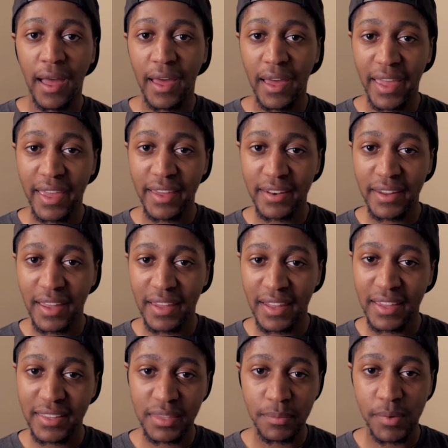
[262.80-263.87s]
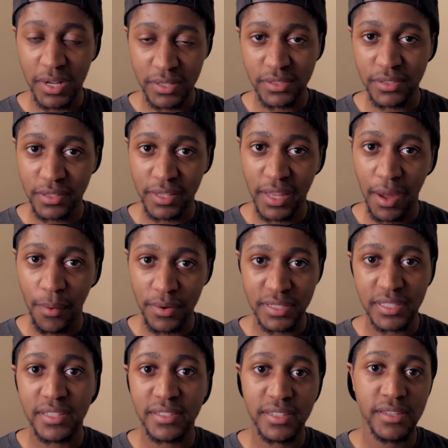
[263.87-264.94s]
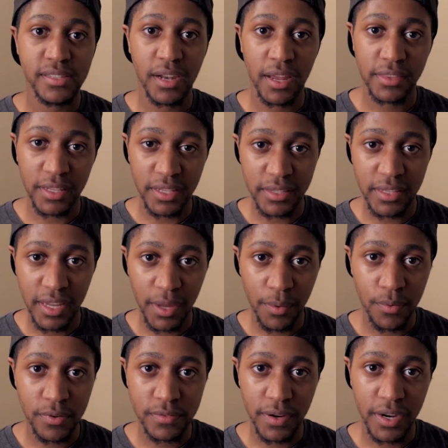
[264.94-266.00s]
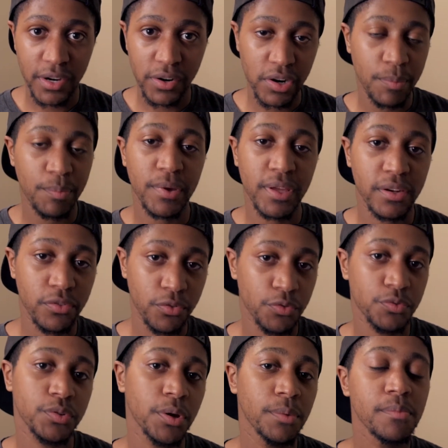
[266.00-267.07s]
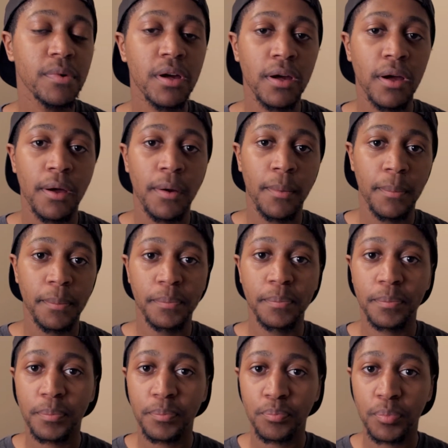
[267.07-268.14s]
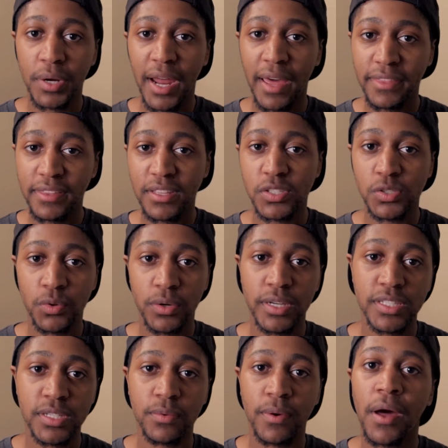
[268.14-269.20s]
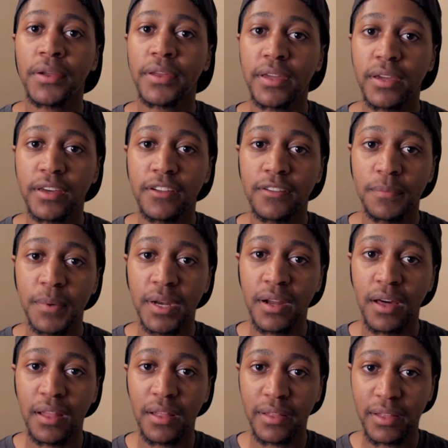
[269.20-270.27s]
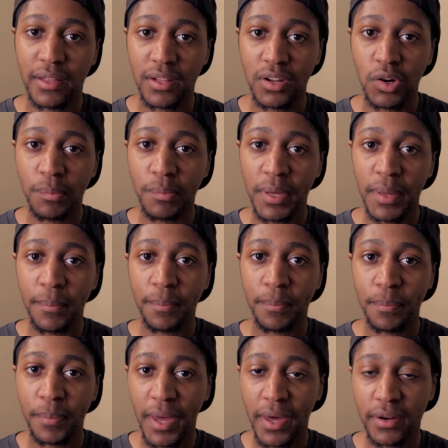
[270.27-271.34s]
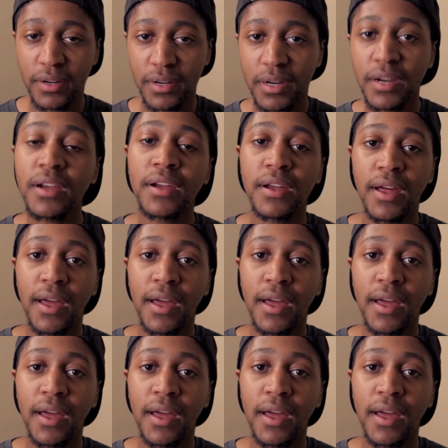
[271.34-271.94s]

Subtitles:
Again, I like the monster that was in the season. I did think it was very creepy and gruesome, but I think the story surrounding it could have been a little bit better.